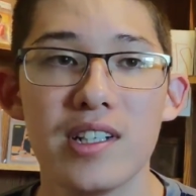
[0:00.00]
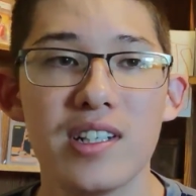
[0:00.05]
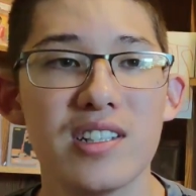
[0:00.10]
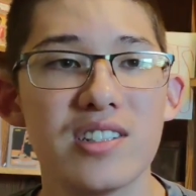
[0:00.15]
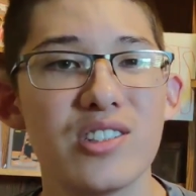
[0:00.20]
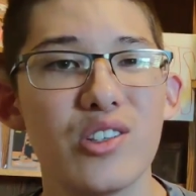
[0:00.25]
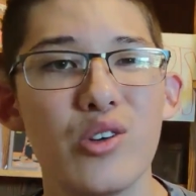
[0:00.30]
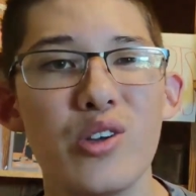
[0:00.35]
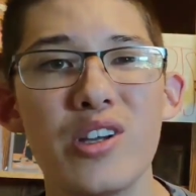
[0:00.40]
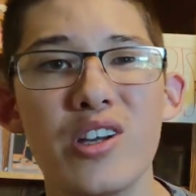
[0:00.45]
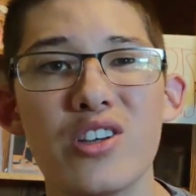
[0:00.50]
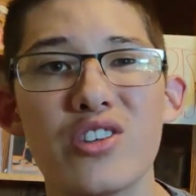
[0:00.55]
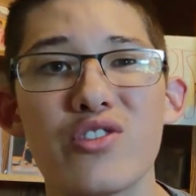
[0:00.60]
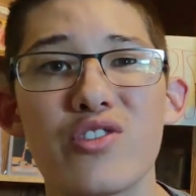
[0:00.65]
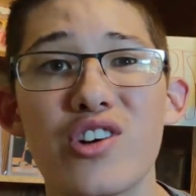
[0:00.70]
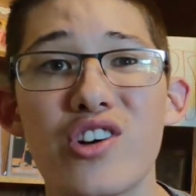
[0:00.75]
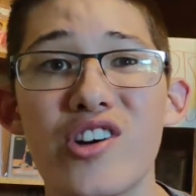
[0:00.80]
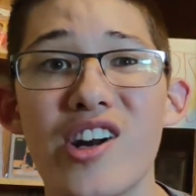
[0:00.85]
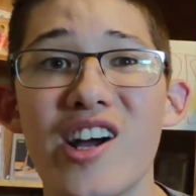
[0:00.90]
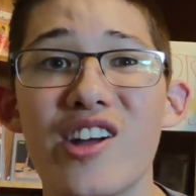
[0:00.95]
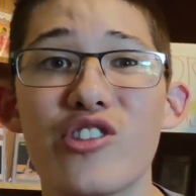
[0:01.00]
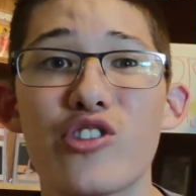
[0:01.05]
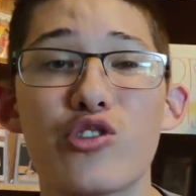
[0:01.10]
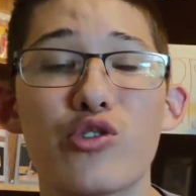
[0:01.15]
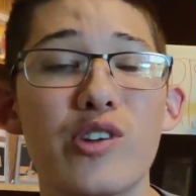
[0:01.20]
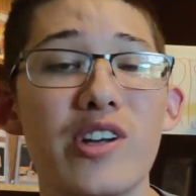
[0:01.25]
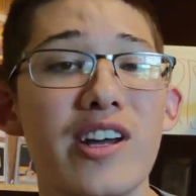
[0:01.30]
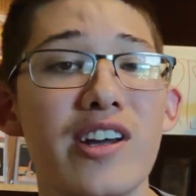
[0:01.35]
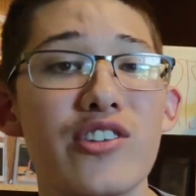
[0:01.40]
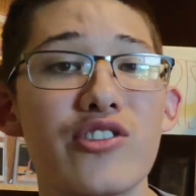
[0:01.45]
So he goes for around
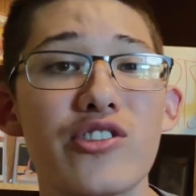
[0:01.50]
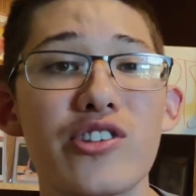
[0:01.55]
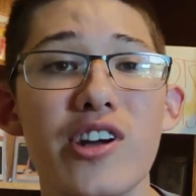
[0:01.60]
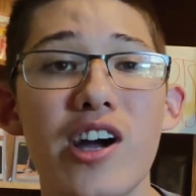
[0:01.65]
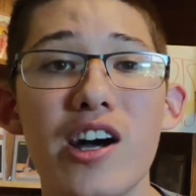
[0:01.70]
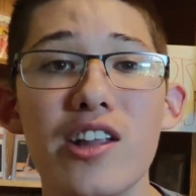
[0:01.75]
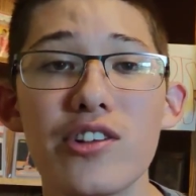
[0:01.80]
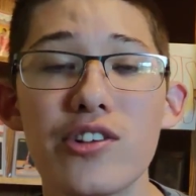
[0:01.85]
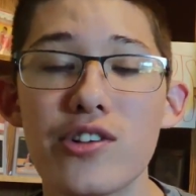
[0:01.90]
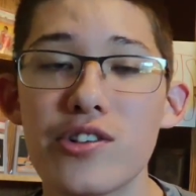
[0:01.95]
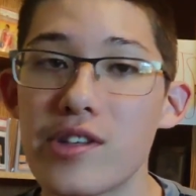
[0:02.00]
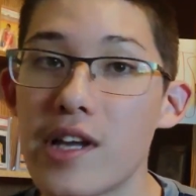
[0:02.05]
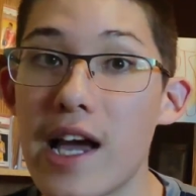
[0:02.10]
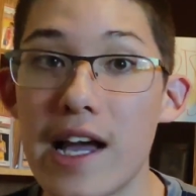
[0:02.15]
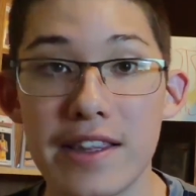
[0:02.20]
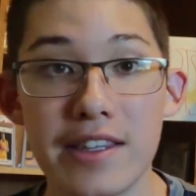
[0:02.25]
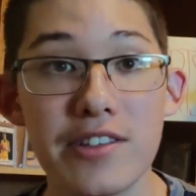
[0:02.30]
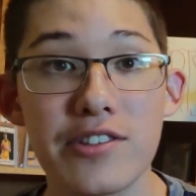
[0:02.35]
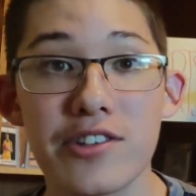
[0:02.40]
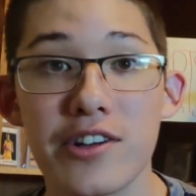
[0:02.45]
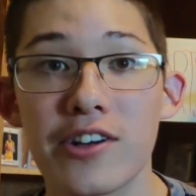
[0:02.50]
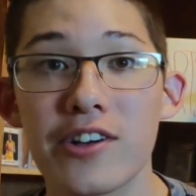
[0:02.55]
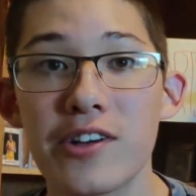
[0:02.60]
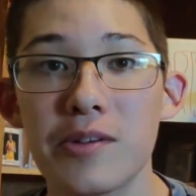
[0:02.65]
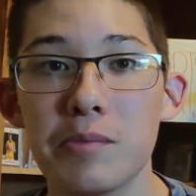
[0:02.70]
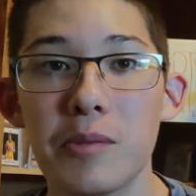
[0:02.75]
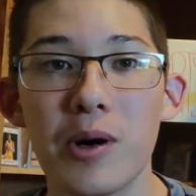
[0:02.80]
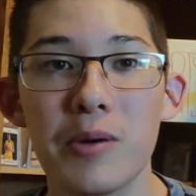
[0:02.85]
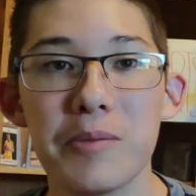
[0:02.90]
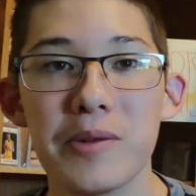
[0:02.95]
$300 at this
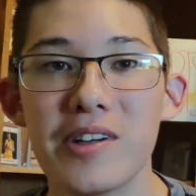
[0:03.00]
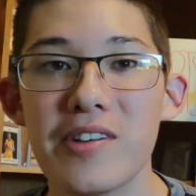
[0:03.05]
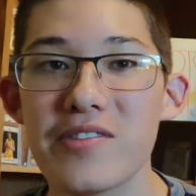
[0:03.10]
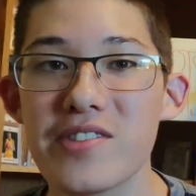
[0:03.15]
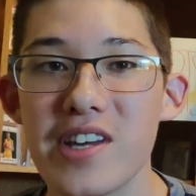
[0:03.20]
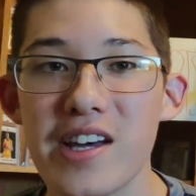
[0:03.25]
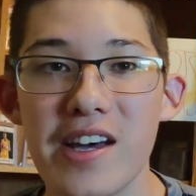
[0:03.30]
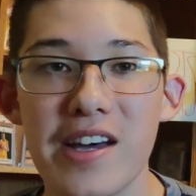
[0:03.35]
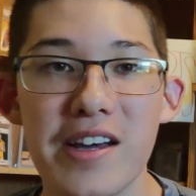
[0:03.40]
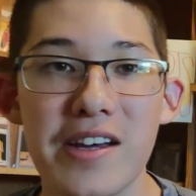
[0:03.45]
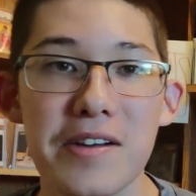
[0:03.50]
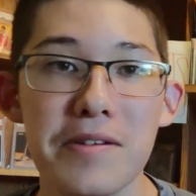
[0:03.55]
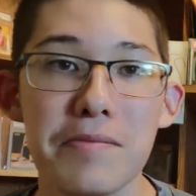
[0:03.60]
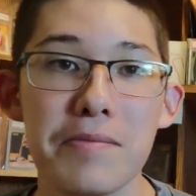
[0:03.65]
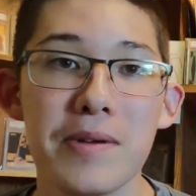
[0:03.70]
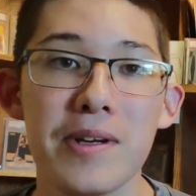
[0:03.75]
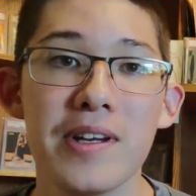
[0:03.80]
current moment of time